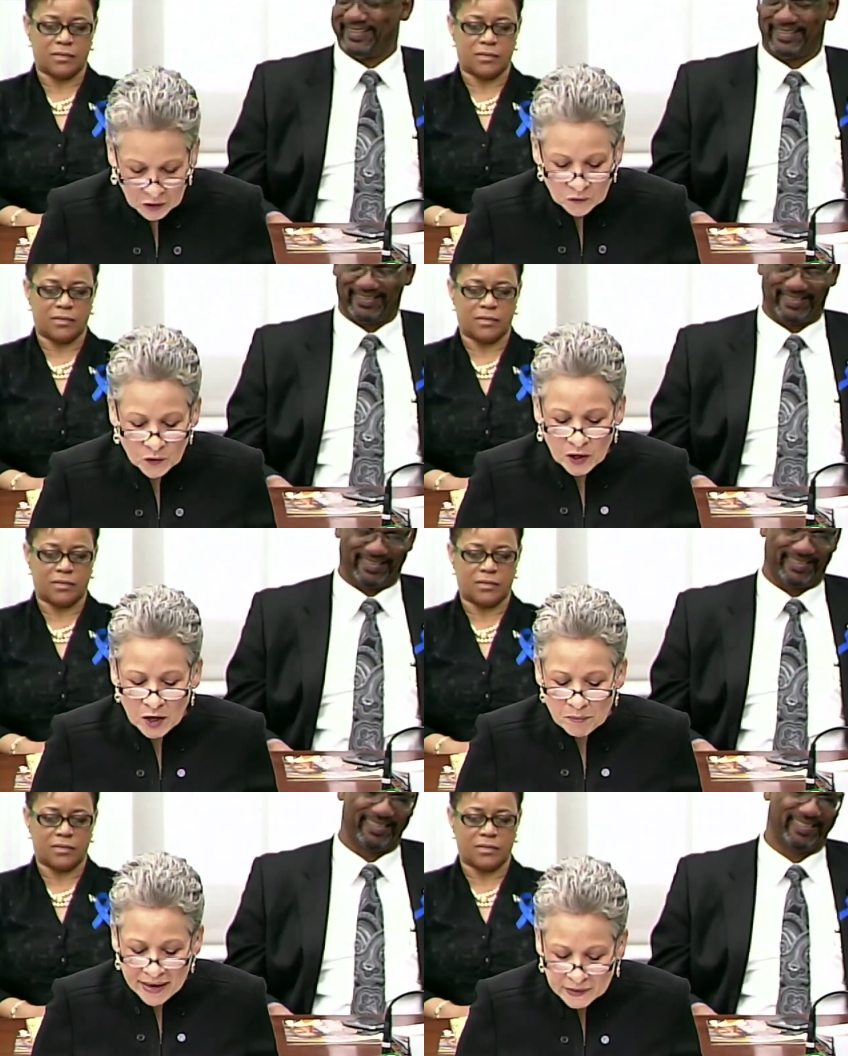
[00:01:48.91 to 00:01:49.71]
Speaker 1: for the
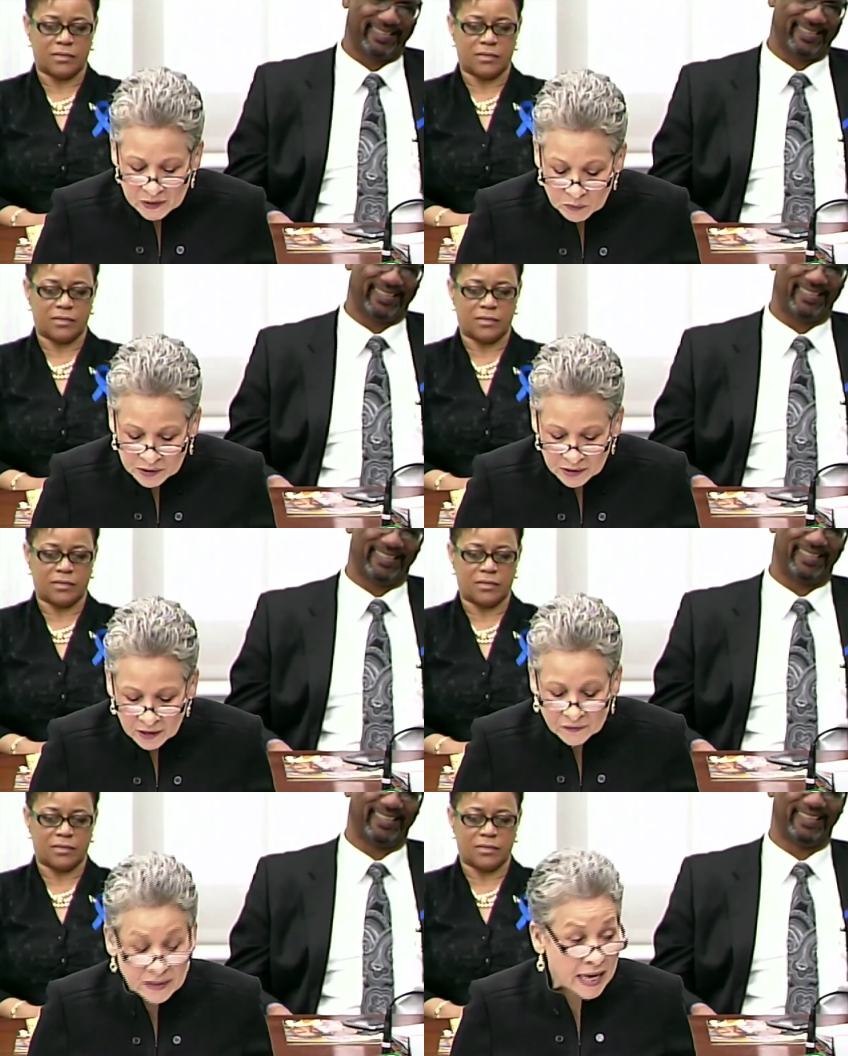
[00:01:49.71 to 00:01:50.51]
commencement
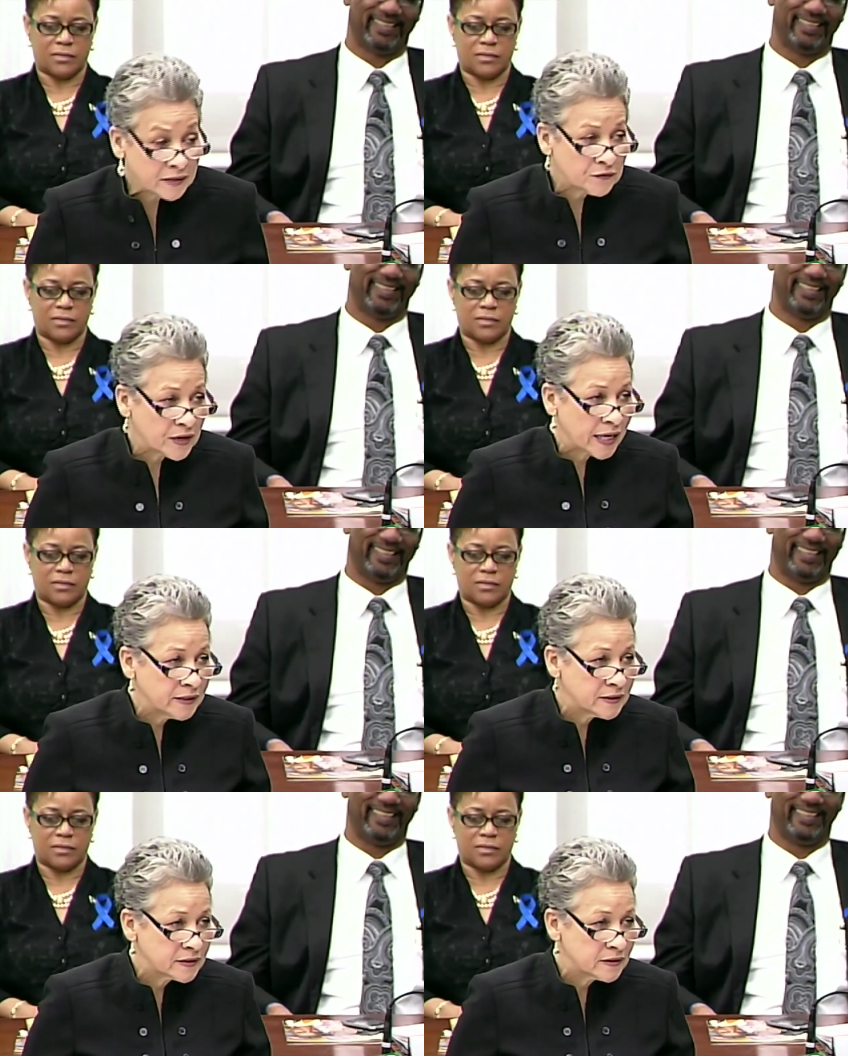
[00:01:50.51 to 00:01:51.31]
of night
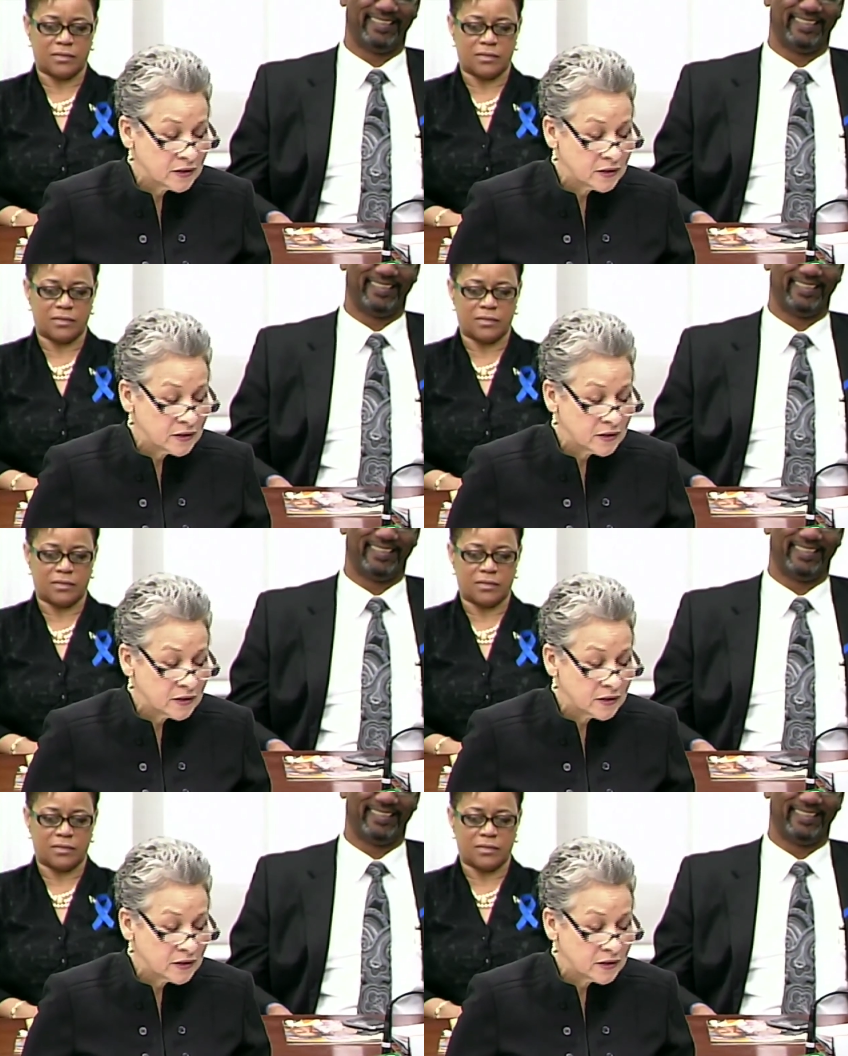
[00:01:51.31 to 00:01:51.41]
flights